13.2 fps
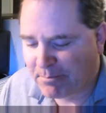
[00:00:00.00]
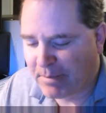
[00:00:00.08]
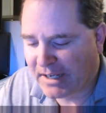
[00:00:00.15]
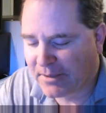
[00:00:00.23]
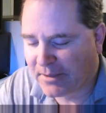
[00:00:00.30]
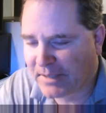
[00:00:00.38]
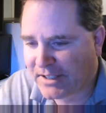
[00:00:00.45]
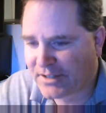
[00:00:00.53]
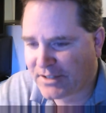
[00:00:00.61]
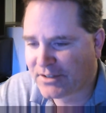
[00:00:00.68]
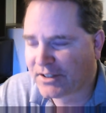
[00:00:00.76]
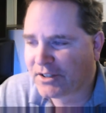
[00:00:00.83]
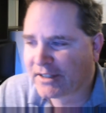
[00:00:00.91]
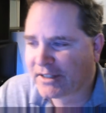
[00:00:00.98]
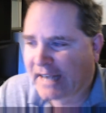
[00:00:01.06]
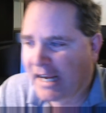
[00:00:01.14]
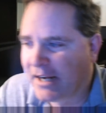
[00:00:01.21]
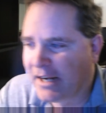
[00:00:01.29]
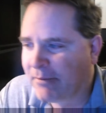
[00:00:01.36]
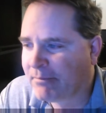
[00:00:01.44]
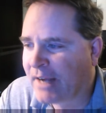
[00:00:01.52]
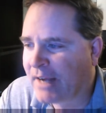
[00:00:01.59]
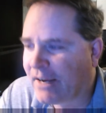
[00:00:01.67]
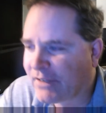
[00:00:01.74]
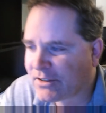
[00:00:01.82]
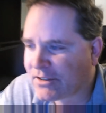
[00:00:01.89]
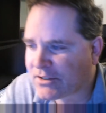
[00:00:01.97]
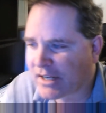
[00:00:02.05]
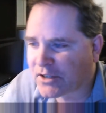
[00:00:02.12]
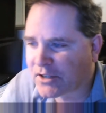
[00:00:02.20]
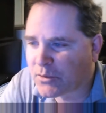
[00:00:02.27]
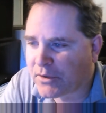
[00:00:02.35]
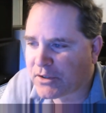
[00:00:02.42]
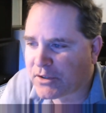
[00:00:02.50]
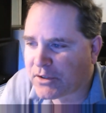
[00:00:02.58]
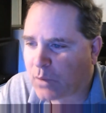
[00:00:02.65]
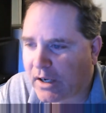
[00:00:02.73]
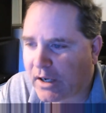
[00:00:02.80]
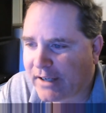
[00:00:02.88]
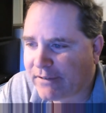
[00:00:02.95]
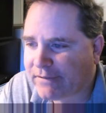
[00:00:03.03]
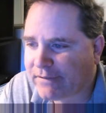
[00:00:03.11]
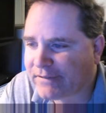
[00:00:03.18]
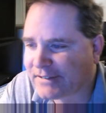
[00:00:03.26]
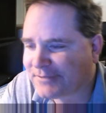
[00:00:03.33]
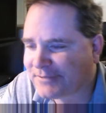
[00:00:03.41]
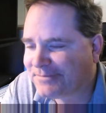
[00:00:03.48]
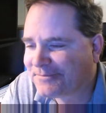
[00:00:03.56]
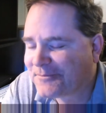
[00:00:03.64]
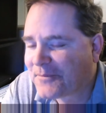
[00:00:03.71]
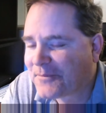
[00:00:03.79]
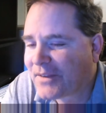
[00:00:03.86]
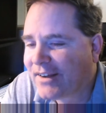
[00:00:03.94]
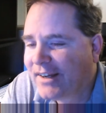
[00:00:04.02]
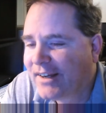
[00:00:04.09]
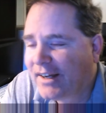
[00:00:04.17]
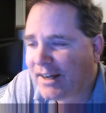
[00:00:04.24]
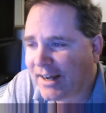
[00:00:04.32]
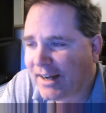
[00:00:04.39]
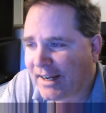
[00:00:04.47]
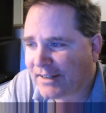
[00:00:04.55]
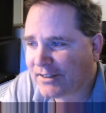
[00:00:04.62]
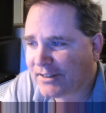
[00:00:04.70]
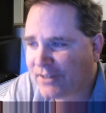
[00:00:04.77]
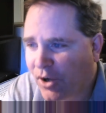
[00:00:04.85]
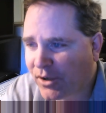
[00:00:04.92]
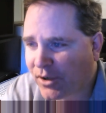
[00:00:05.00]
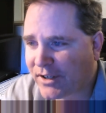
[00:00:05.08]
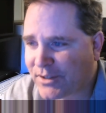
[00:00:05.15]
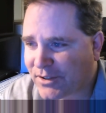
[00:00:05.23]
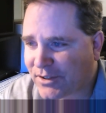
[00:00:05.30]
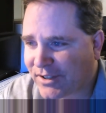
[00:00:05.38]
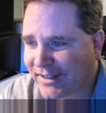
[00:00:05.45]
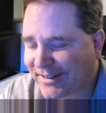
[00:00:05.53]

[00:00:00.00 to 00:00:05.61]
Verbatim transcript: beat him in his little game, having sex with his wife and and notice,